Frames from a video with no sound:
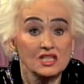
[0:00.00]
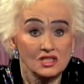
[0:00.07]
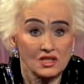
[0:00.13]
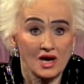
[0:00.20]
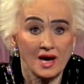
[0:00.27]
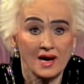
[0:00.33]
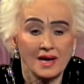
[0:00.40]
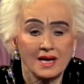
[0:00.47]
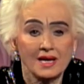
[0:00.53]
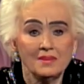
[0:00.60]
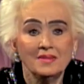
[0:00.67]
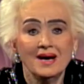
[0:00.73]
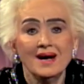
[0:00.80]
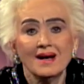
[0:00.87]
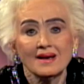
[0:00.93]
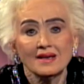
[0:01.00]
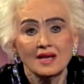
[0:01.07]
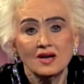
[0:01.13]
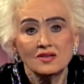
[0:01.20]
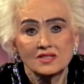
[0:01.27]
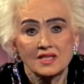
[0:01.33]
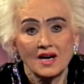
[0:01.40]
shame,
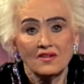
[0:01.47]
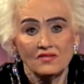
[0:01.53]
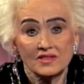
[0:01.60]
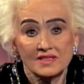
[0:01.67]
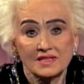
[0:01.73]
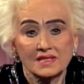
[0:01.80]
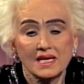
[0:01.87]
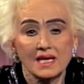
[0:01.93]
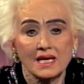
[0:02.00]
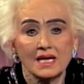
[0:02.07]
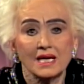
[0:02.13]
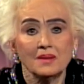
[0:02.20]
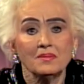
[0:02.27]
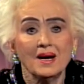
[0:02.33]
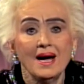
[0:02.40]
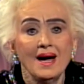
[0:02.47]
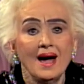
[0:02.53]
low self-esteem,